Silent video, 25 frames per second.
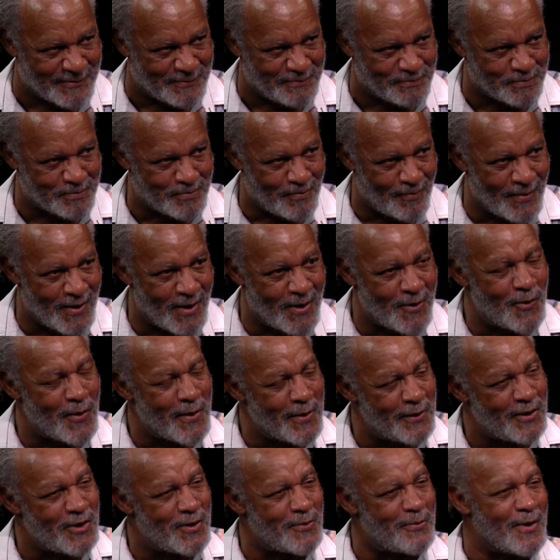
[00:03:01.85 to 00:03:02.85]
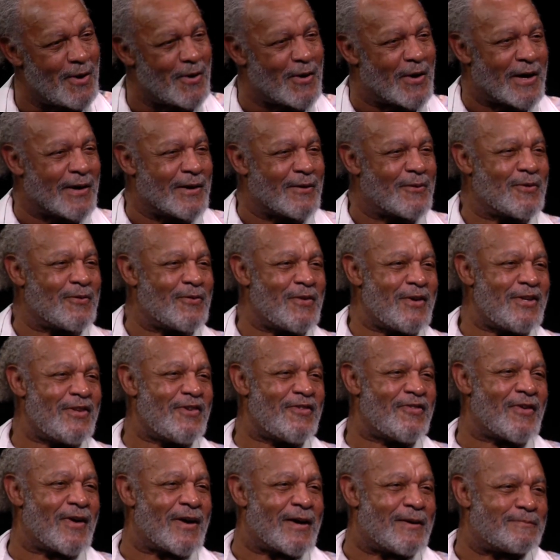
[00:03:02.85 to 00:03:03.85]
Okay. Where were you born? Where are you
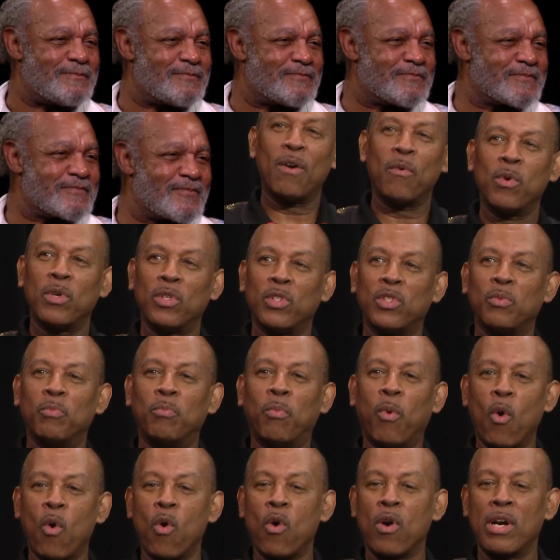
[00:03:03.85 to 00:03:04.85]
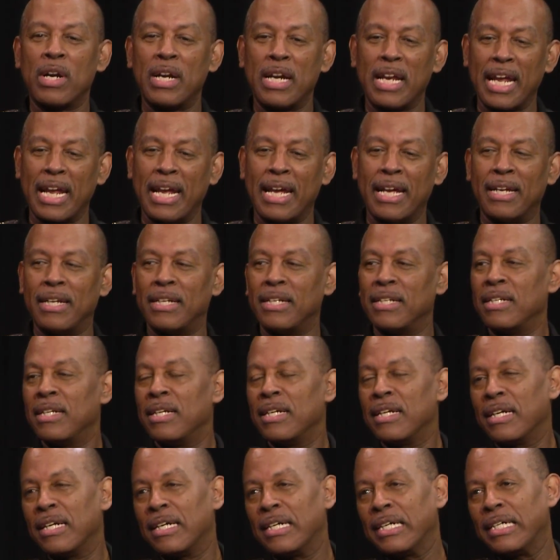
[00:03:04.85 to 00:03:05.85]
from? I was born in
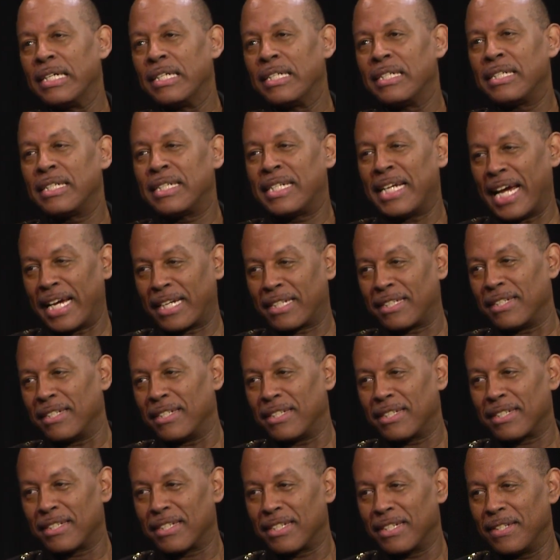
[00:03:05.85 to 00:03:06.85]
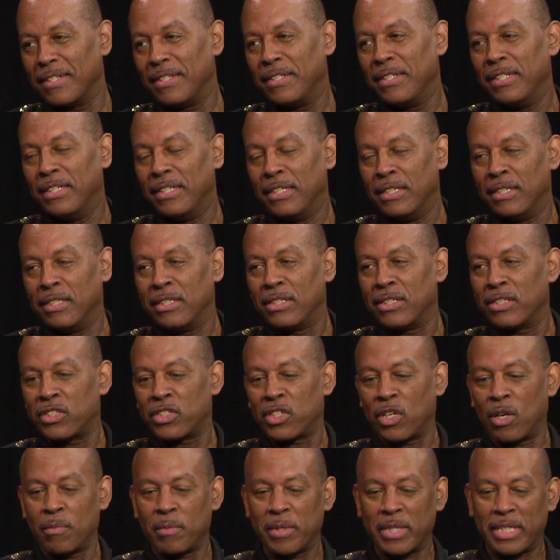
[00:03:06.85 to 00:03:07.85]
Texas. Oh.
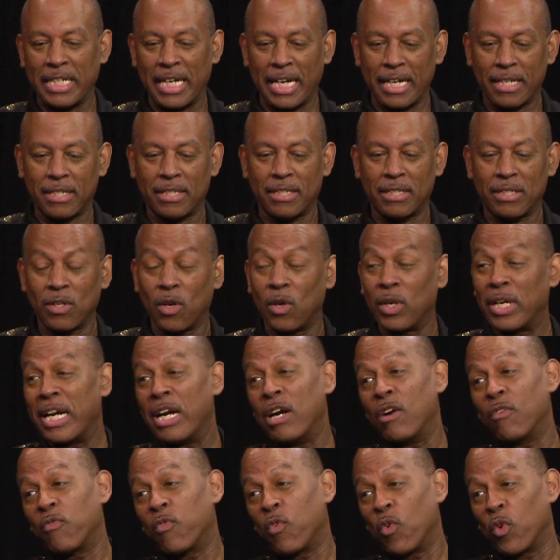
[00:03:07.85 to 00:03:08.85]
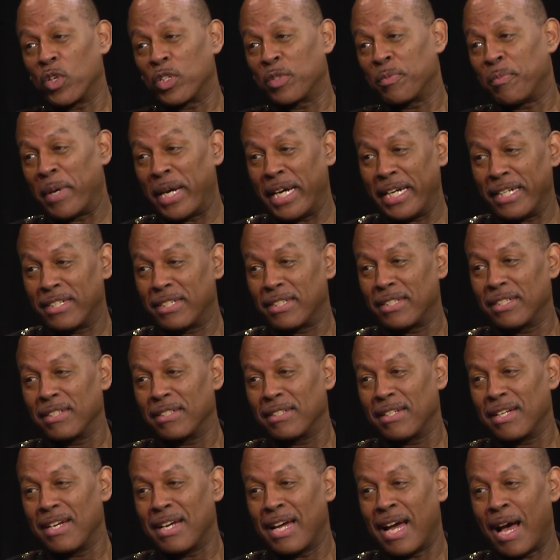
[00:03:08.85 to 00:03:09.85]
Sherman, Texas, on Air Force Base.
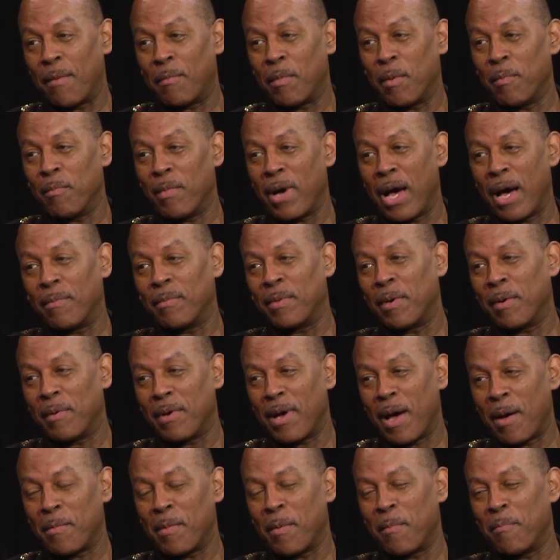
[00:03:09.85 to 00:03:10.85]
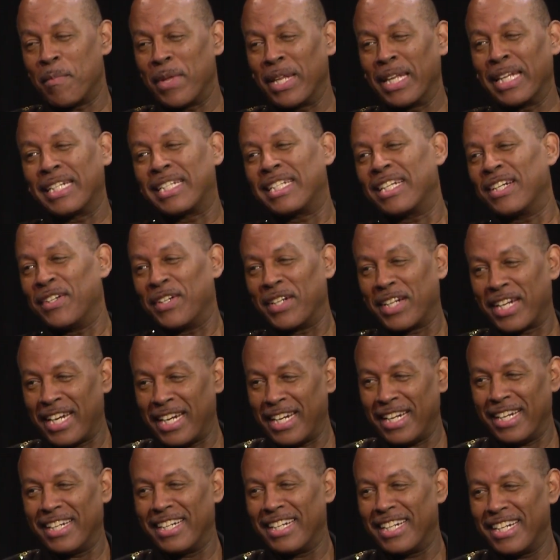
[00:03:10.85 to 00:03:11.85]
Oh. I'm a, I'm a, I'm a military
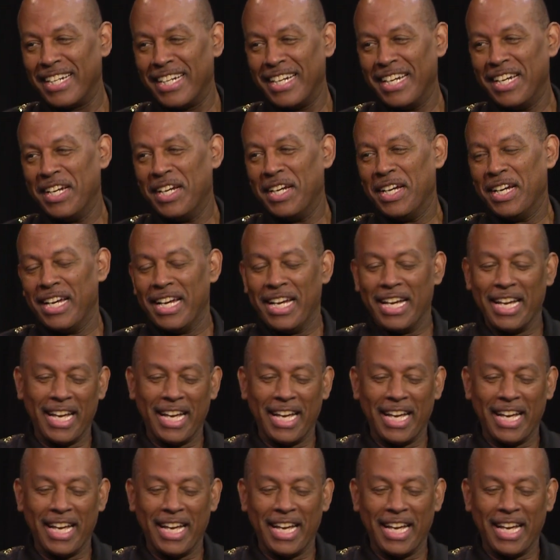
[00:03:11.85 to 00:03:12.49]
kid. Okay.